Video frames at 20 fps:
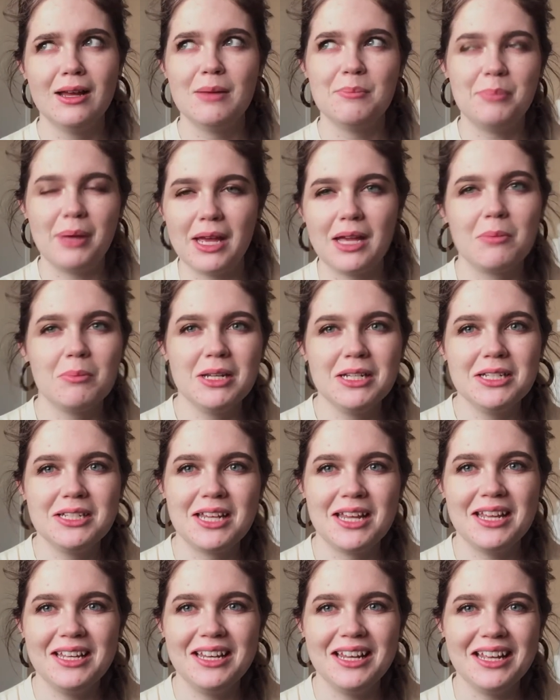
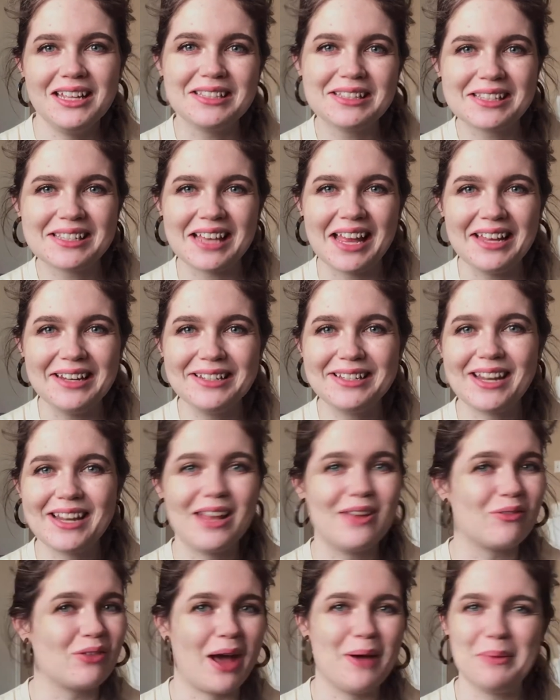pigmented in scent,
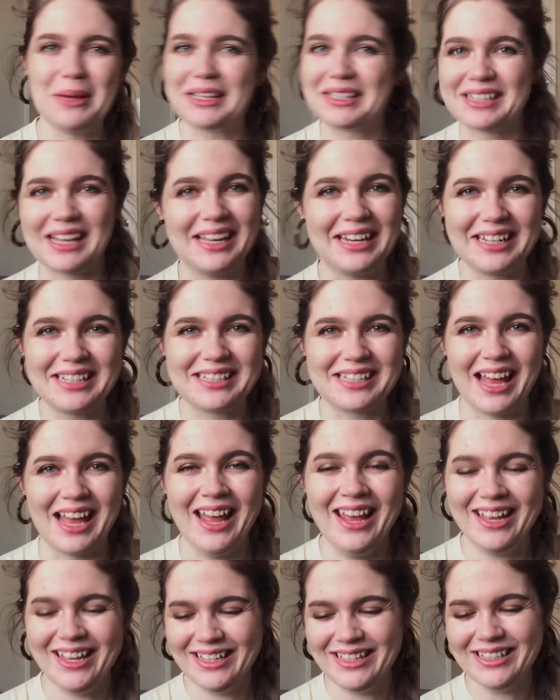if that makes any
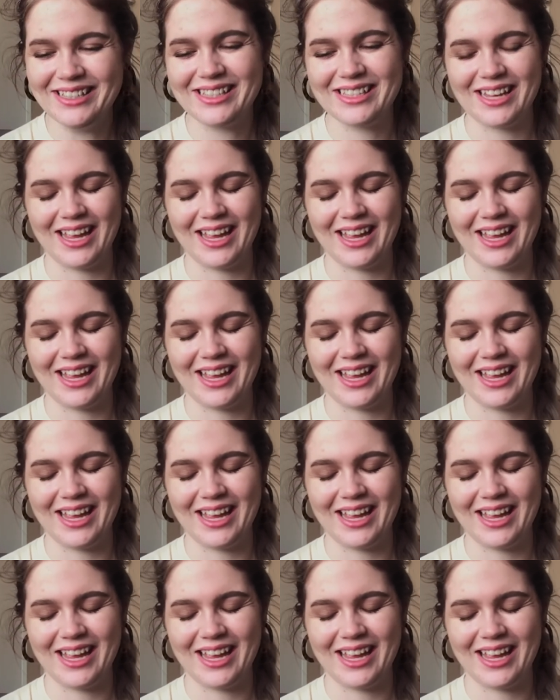sense.